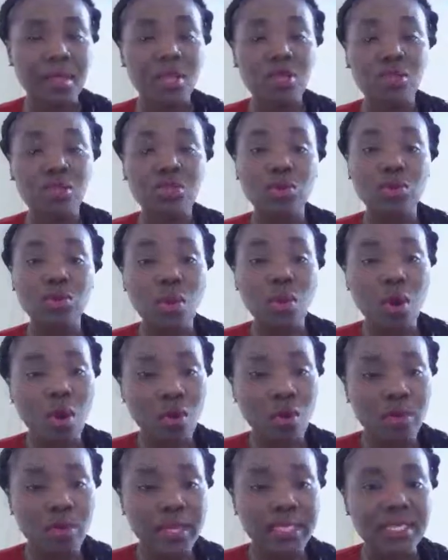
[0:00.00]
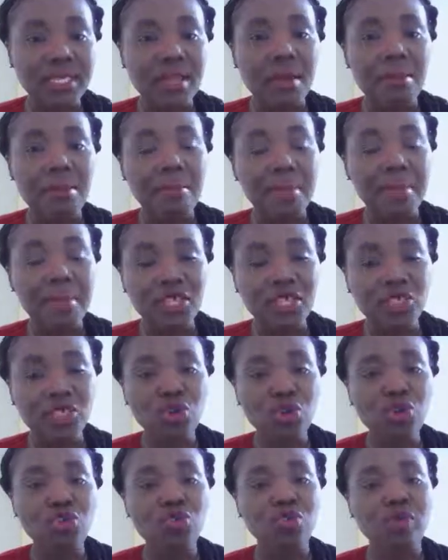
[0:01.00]
So always make sure
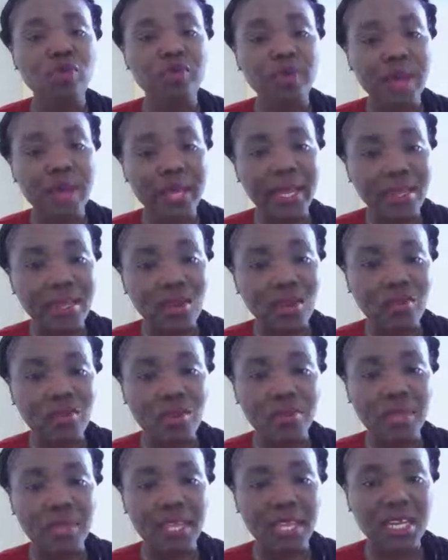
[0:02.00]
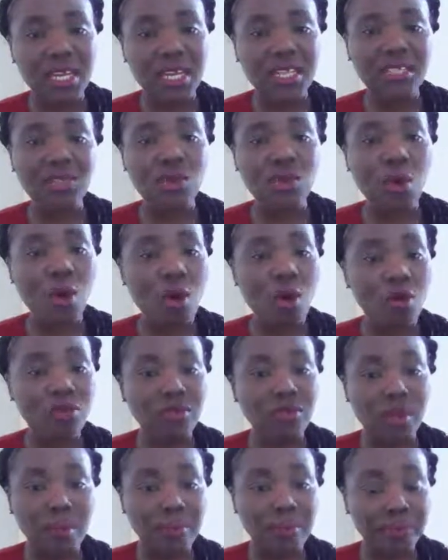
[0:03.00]
you find out from the units, call
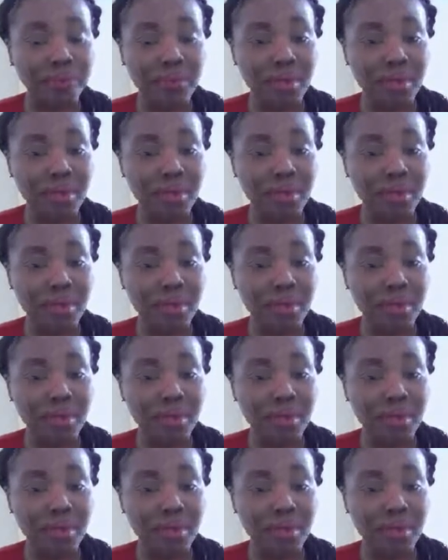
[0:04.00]
them,